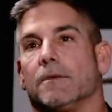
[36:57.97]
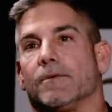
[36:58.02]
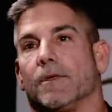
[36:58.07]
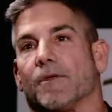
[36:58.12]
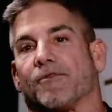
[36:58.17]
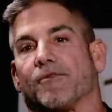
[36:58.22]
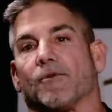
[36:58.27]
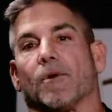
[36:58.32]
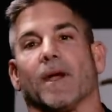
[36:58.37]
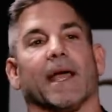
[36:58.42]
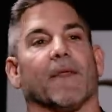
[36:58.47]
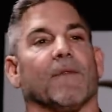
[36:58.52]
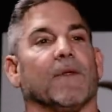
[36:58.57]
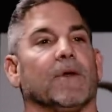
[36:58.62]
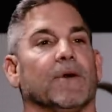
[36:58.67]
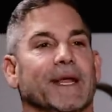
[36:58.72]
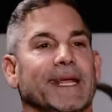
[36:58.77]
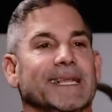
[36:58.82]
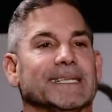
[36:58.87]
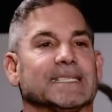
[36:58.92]
The threat.
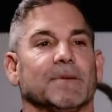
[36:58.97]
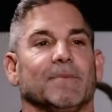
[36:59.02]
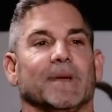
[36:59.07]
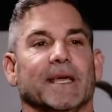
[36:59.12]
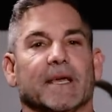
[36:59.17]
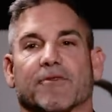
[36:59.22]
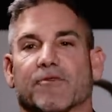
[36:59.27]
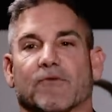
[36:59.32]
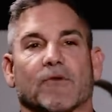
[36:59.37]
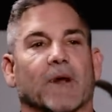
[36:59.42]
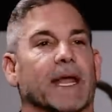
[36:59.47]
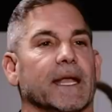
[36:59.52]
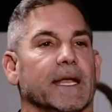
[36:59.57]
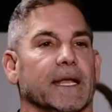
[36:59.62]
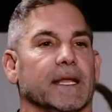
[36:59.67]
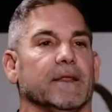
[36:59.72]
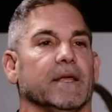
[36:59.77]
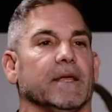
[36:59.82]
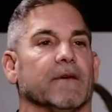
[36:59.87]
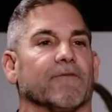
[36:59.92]
There needs to be a
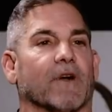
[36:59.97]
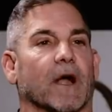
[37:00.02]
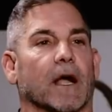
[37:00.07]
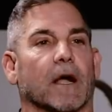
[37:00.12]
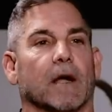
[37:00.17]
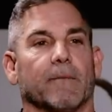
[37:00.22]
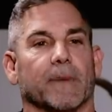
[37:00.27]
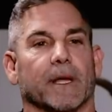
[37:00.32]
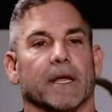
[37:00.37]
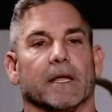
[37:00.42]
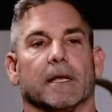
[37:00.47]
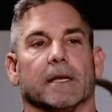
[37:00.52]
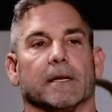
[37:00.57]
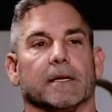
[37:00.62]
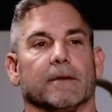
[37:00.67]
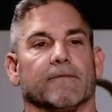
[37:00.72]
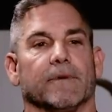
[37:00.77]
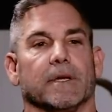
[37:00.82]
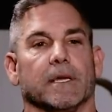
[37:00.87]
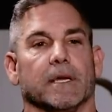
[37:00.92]
threat in the environment
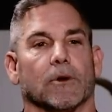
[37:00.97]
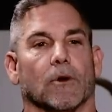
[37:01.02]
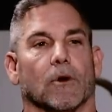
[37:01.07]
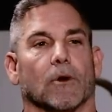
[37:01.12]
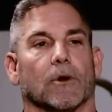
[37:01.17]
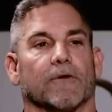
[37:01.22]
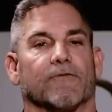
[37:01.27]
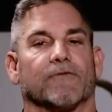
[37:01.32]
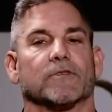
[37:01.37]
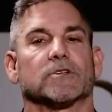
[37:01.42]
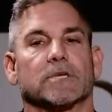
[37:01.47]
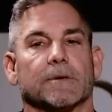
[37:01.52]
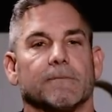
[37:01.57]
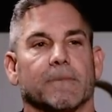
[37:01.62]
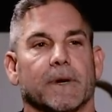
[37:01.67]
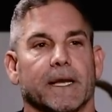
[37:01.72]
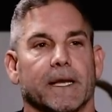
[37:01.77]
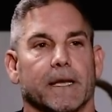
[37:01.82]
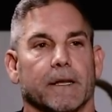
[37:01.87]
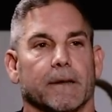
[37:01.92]
in order for
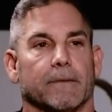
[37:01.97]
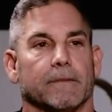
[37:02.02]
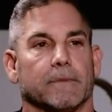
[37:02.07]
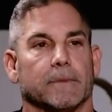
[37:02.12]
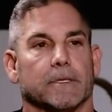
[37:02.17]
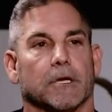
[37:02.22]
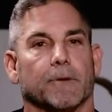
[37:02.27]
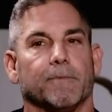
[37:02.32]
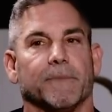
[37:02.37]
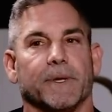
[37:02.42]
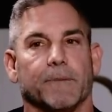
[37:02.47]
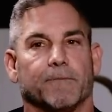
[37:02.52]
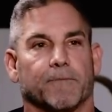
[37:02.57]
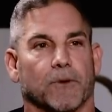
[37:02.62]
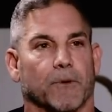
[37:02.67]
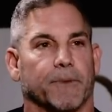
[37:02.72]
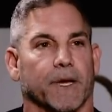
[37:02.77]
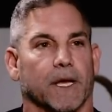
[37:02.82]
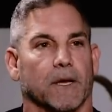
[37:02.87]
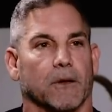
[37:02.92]
somebody to, to be
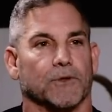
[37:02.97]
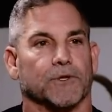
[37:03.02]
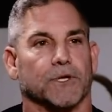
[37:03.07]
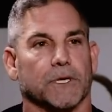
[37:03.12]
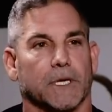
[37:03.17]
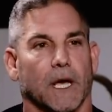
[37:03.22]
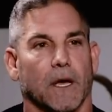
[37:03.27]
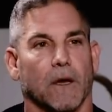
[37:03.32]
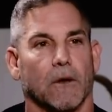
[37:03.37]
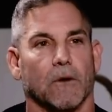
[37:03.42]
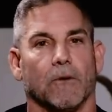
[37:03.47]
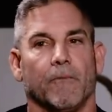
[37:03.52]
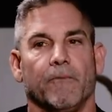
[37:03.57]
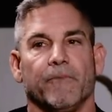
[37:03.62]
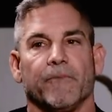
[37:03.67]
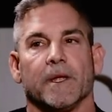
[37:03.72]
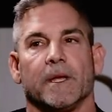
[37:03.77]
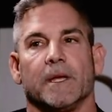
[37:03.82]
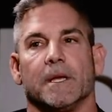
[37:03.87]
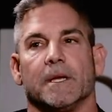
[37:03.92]
propelled to go.
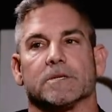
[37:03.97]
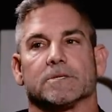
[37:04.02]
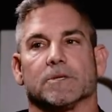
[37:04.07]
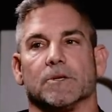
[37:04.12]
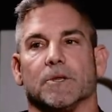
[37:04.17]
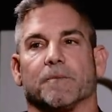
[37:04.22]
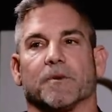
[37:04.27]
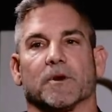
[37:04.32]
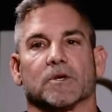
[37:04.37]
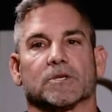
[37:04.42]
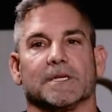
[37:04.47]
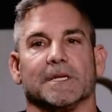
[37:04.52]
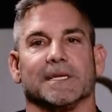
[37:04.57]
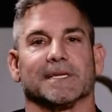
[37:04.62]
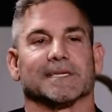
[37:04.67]
So the person